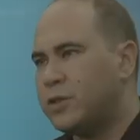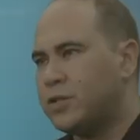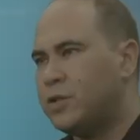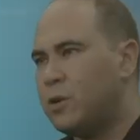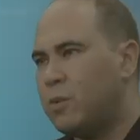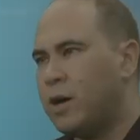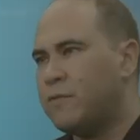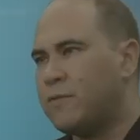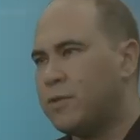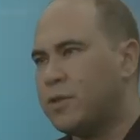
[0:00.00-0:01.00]
is no
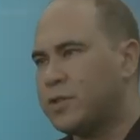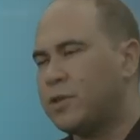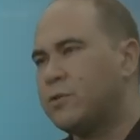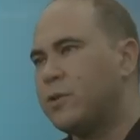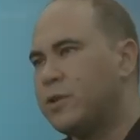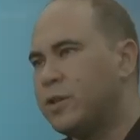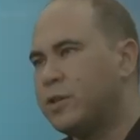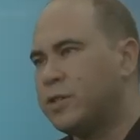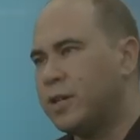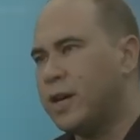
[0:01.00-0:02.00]
way for the CERT coordinator
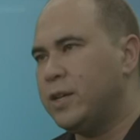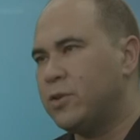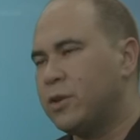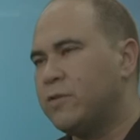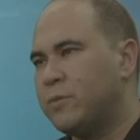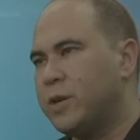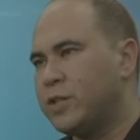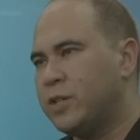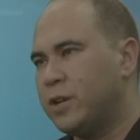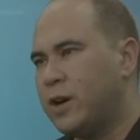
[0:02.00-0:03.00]
to get your
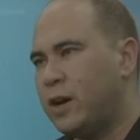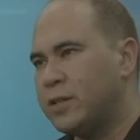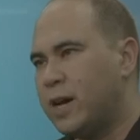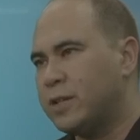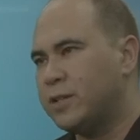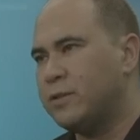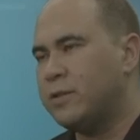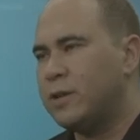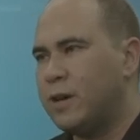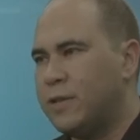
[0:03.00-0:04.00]
information and contact you.
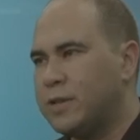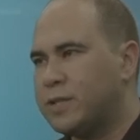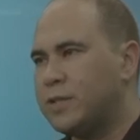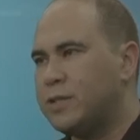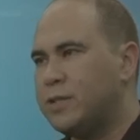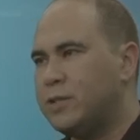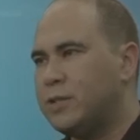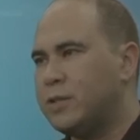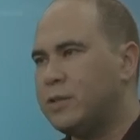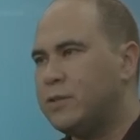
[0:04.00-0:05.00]
And this is due
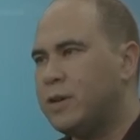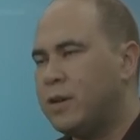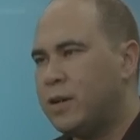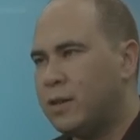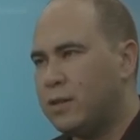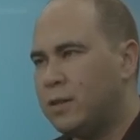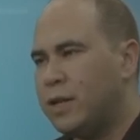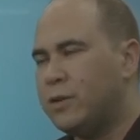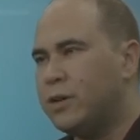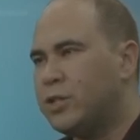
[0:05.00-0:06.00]
to
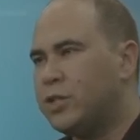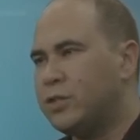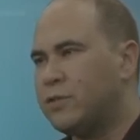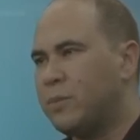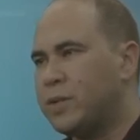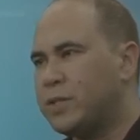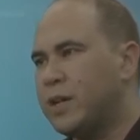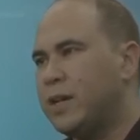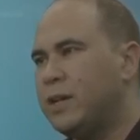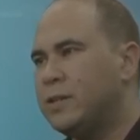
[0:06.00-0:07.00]
legal issues from the
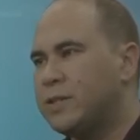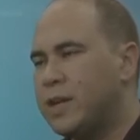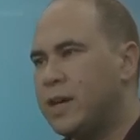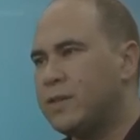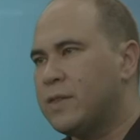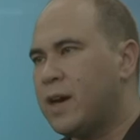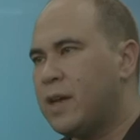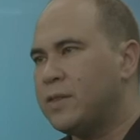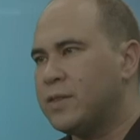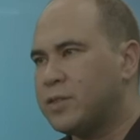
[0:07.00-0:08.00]
city saying
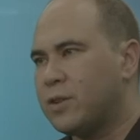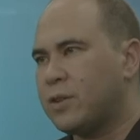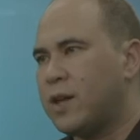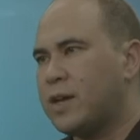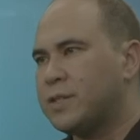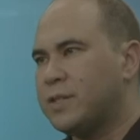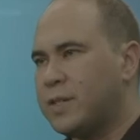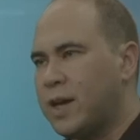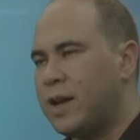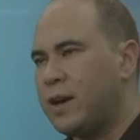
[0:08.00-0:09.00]
that the CERT classes
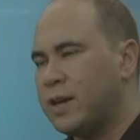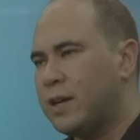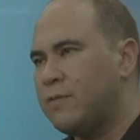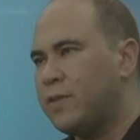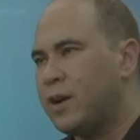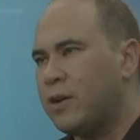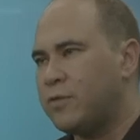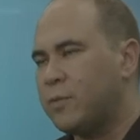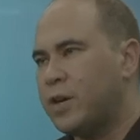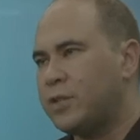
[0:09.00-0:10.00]
cannot give their
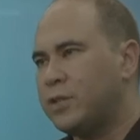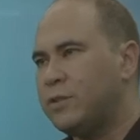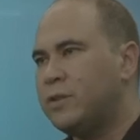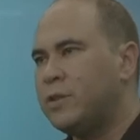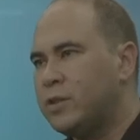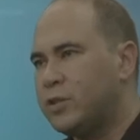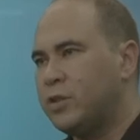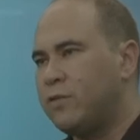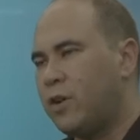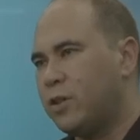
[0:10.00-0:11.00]
information to
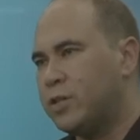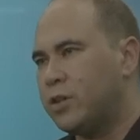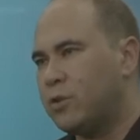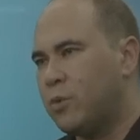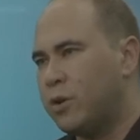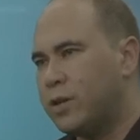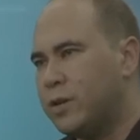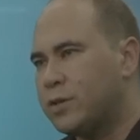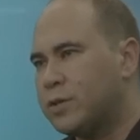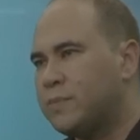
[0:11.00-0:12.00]
the volunteer
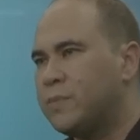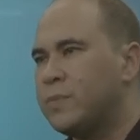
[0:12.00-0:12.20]
coordinators.